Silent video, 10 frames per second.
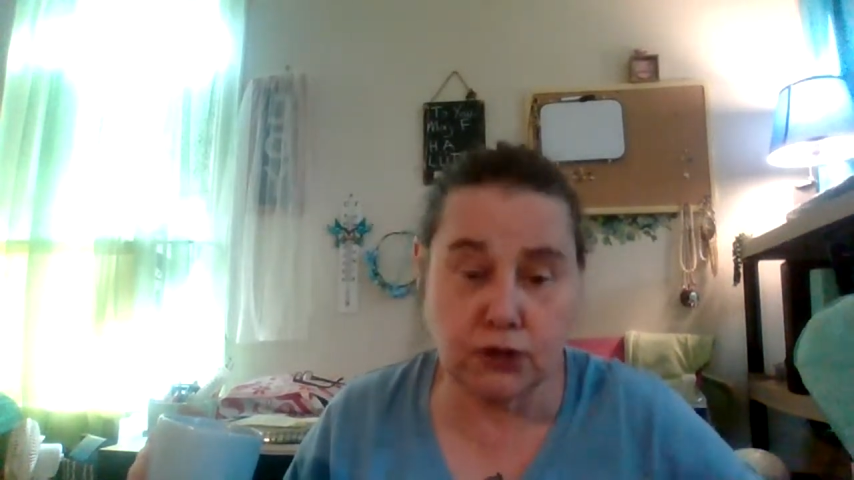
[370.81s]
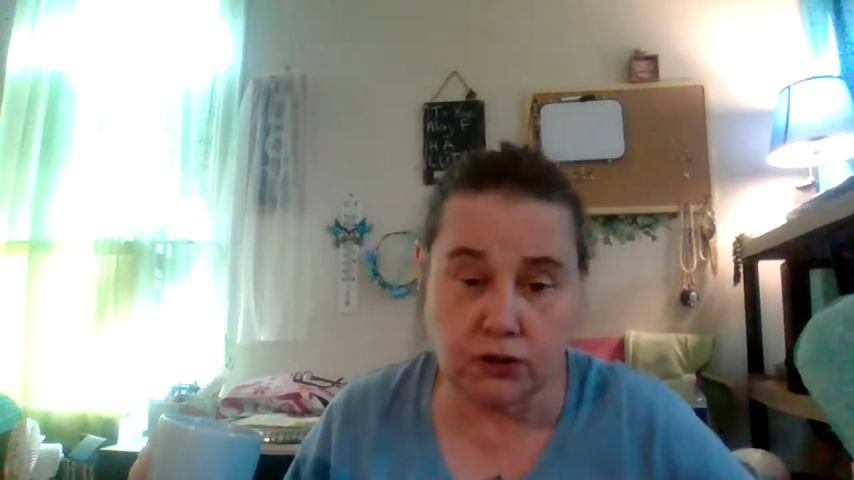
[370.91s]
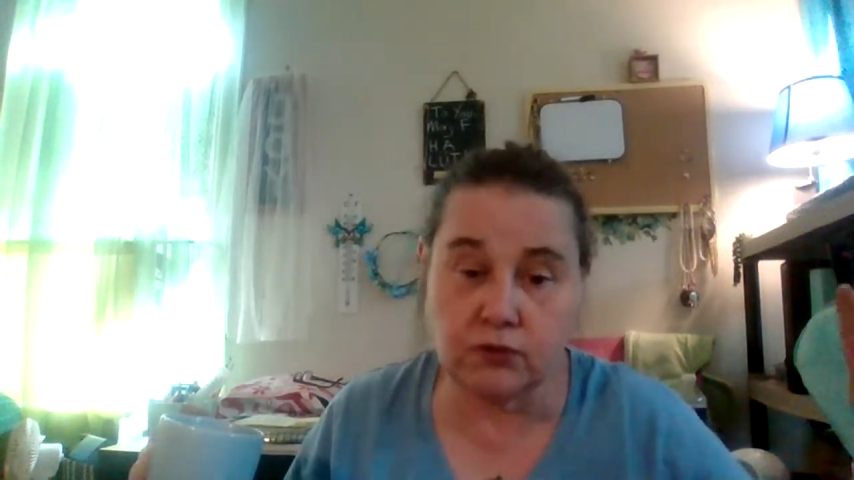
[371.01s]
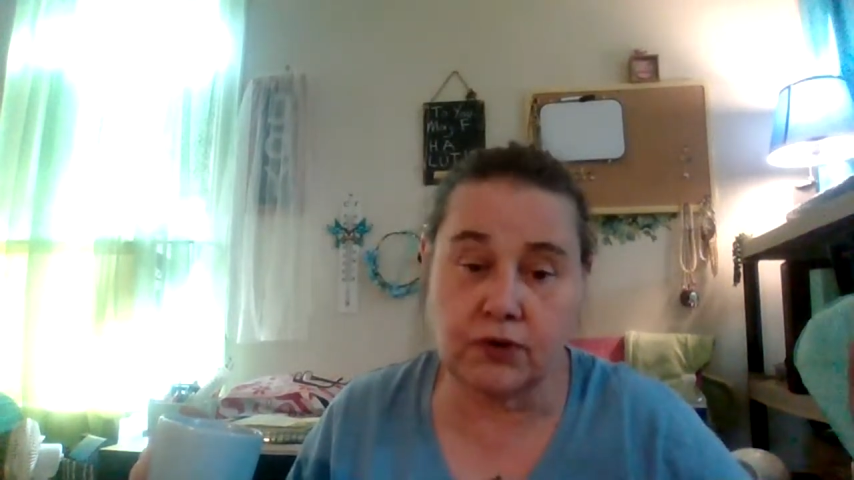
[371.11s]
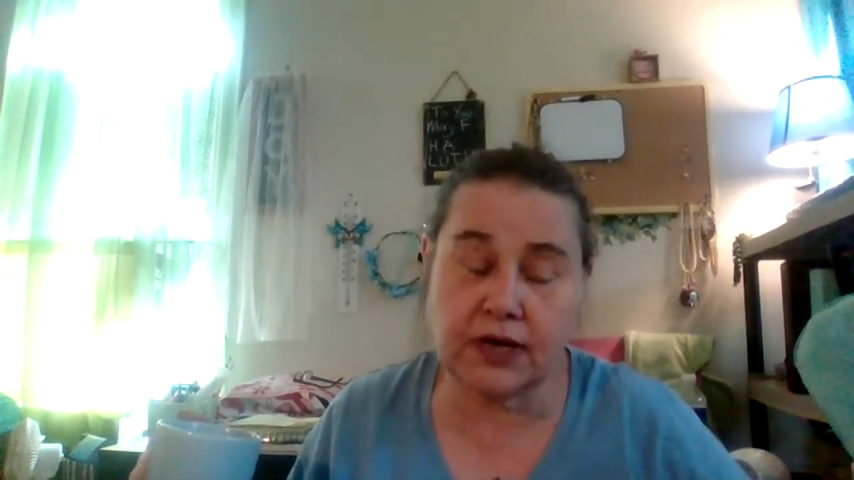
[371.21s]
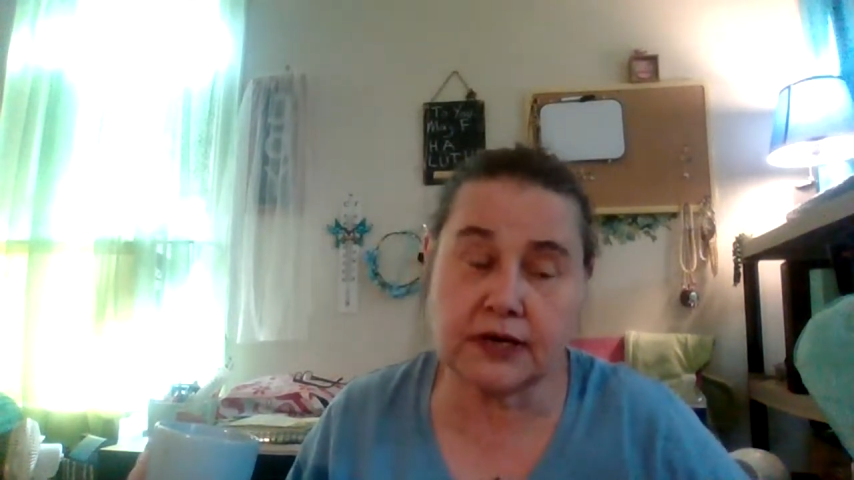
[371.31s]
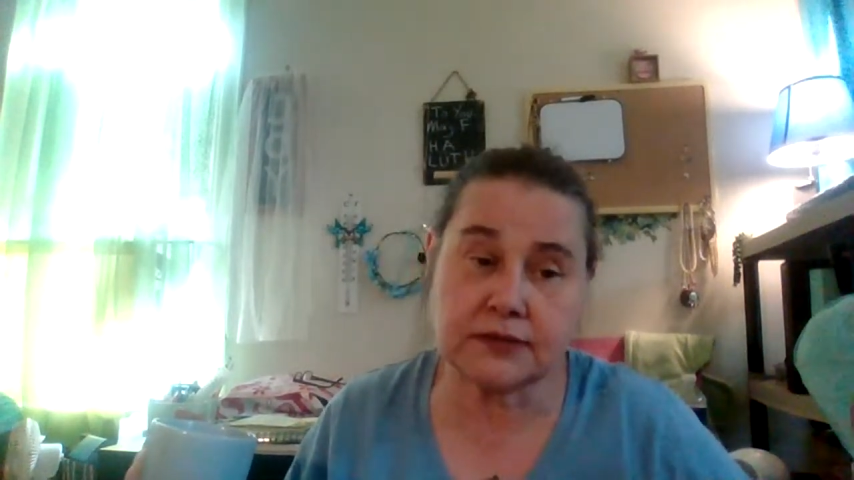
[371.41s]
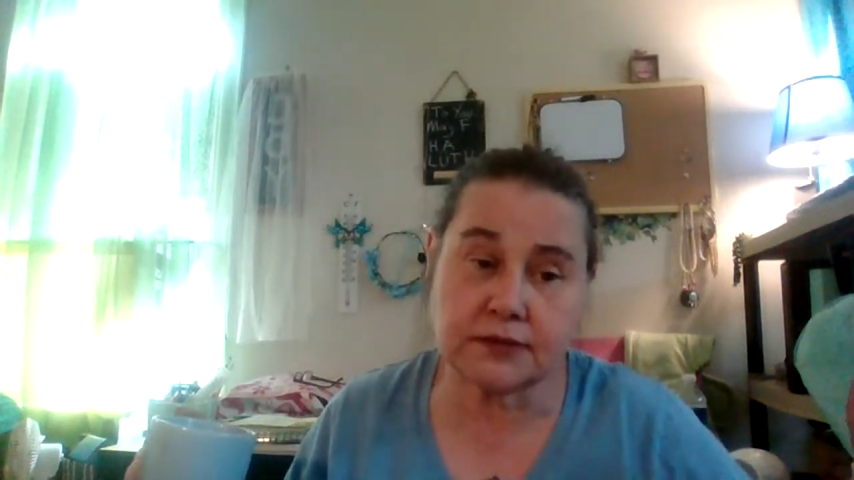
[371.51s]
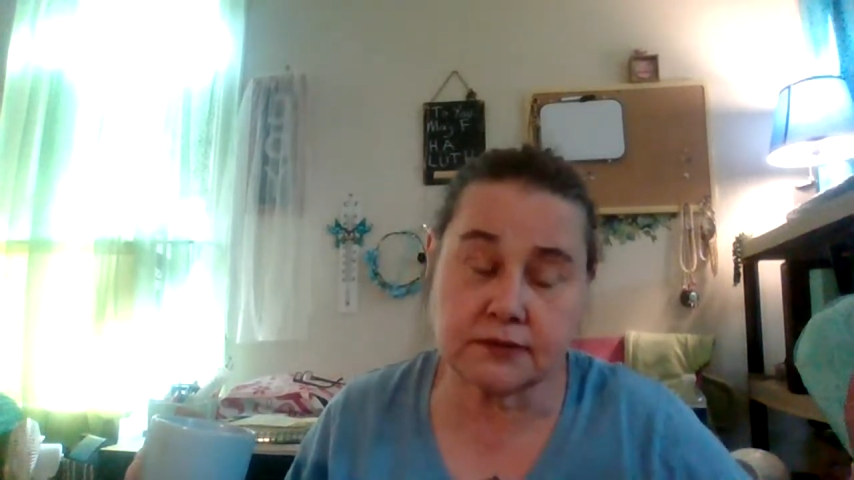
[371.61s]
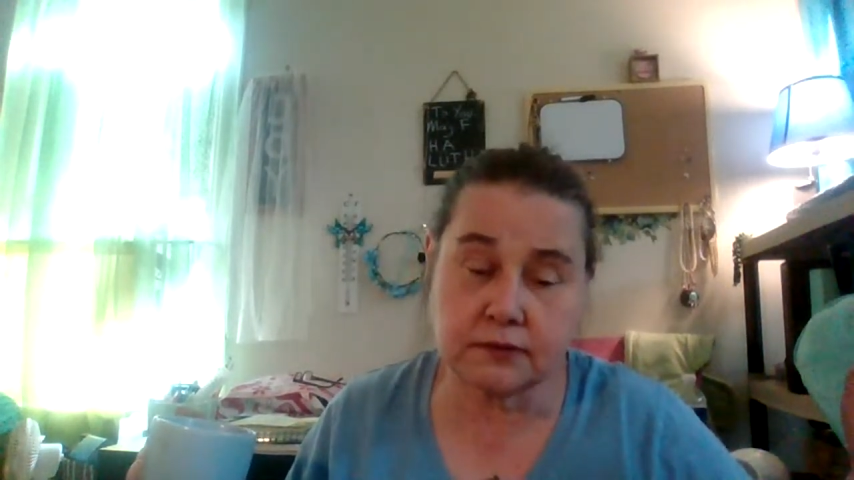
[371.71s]

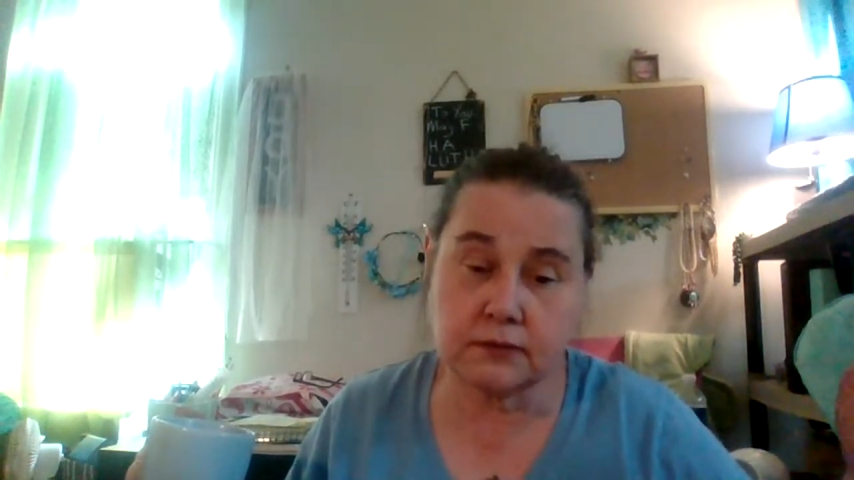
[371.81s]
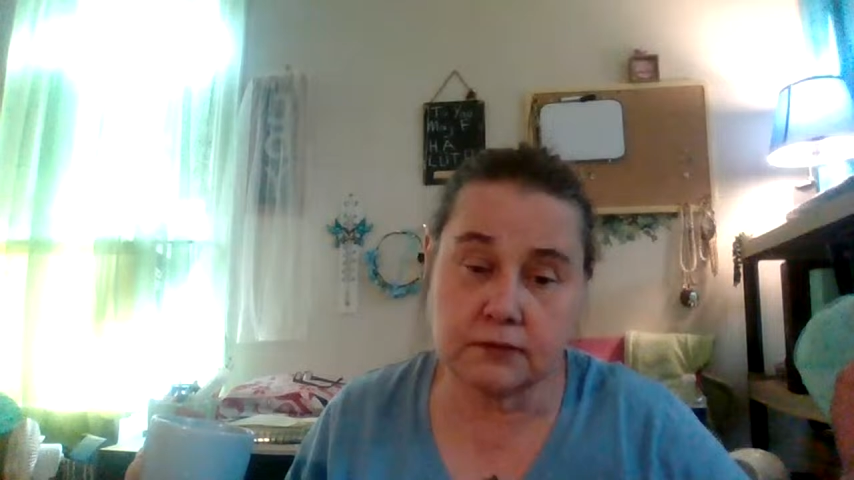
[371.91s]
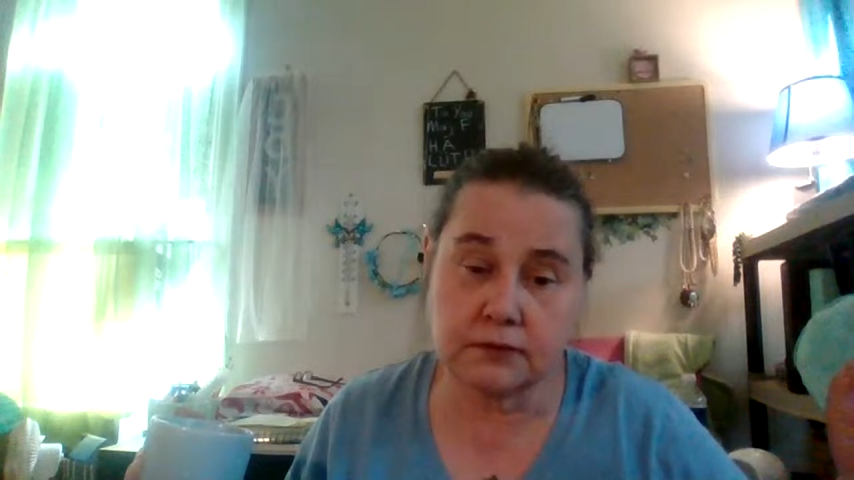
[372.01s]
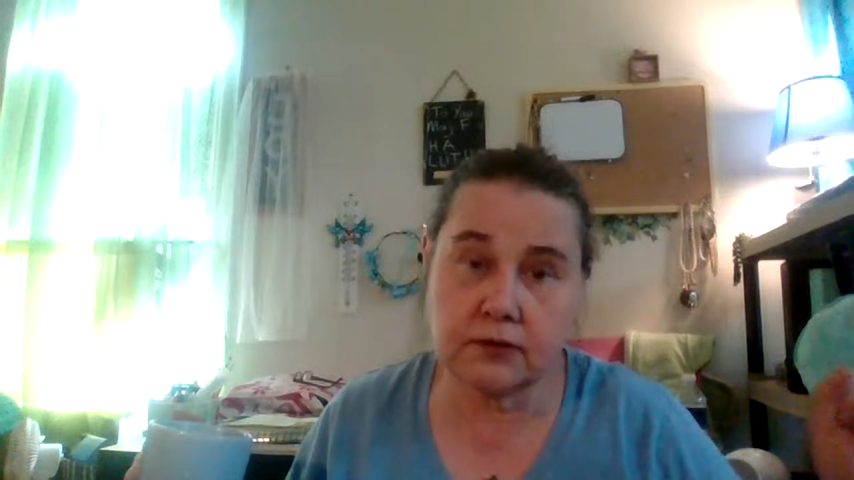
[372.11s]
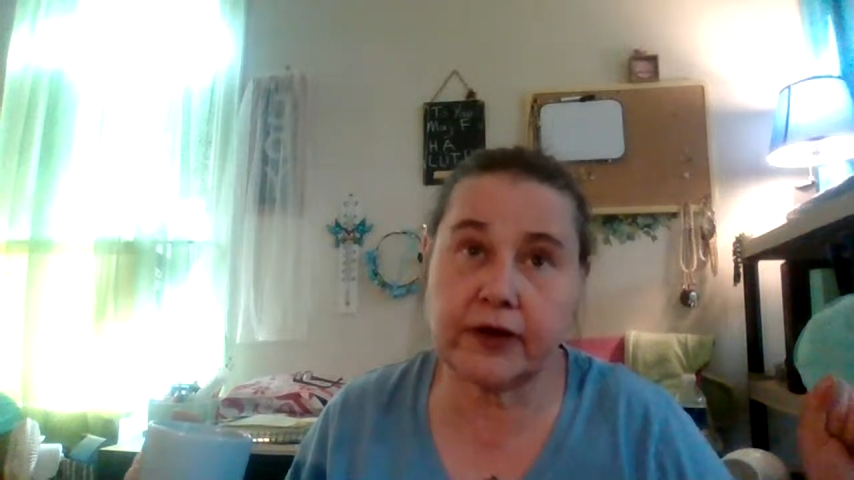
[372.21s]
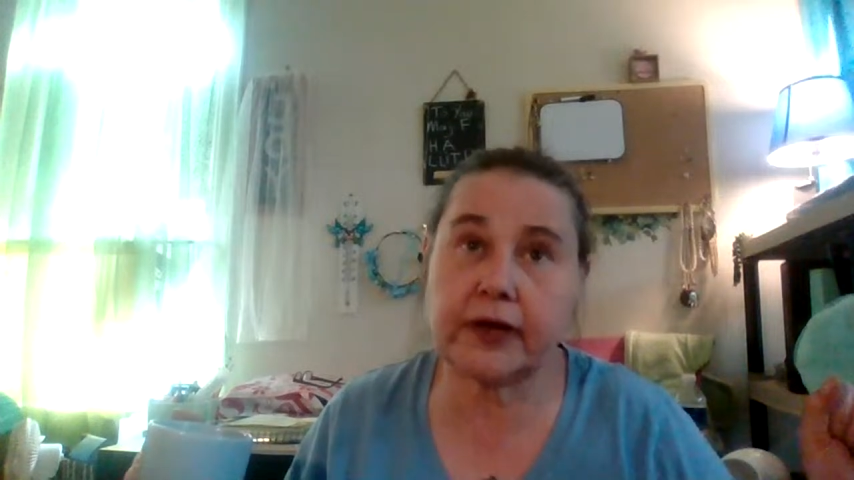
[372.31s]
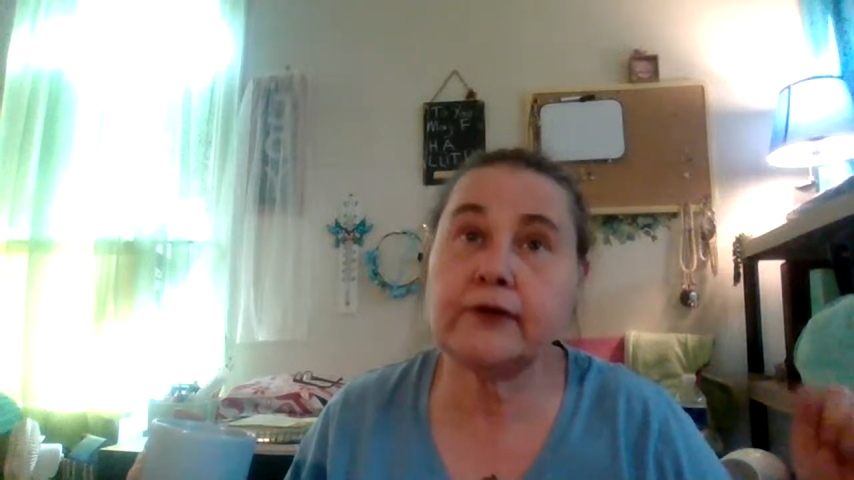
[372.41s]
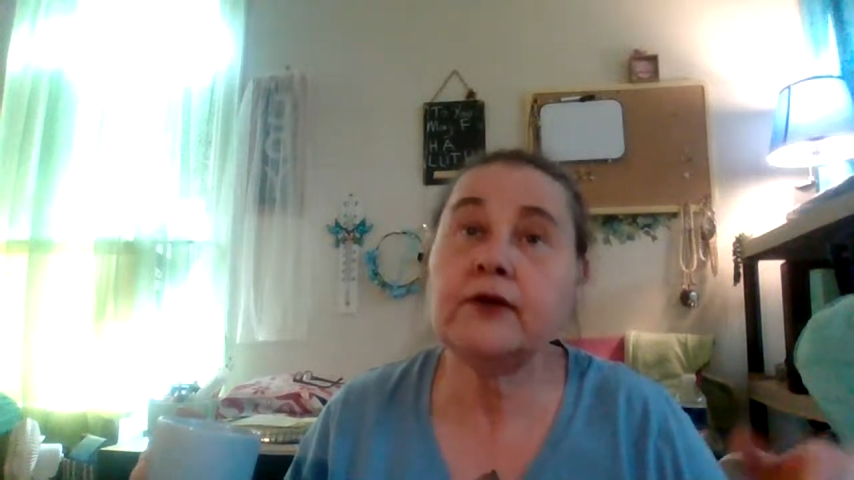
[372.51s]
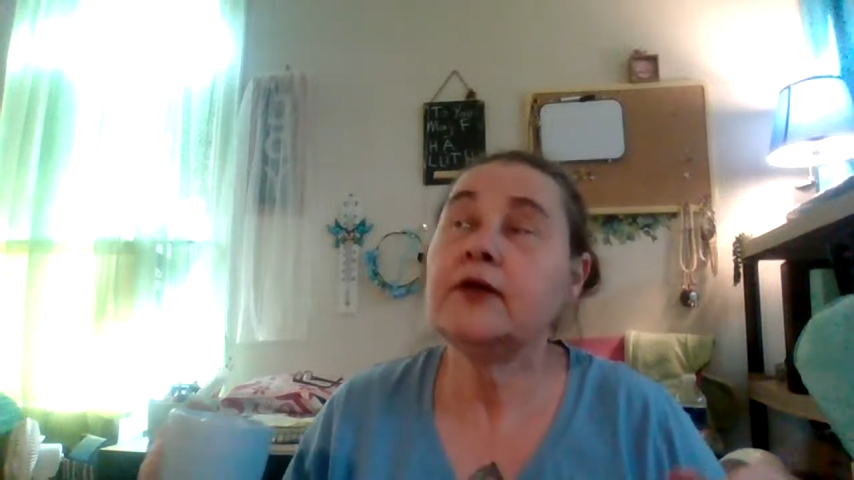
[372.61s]
US. Okay.